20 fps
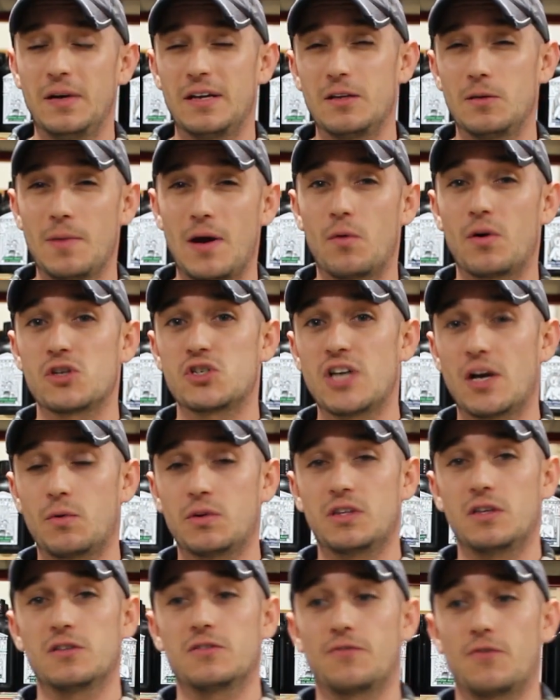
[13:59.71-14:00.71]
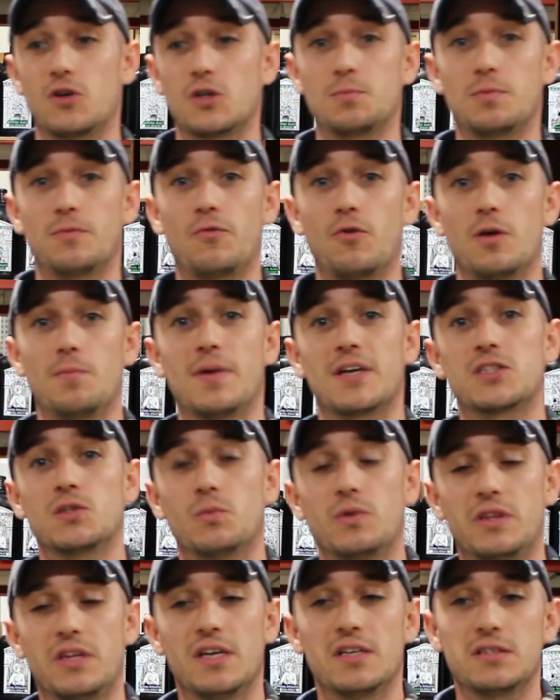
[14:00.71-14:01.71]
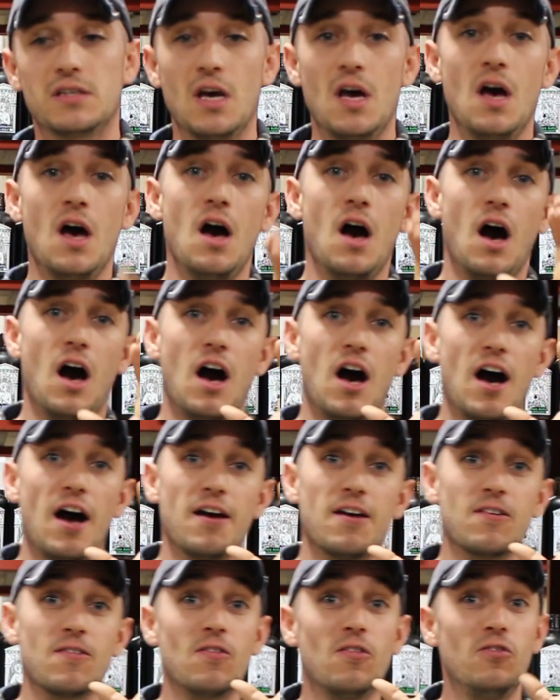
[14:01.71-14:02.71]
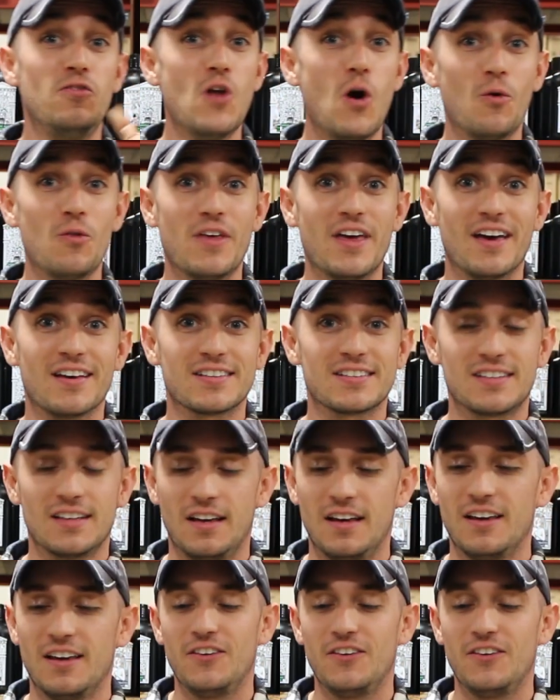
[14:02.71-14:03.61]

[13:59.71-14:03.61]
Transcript: but you might want to check with us first before you mix it with this, know this.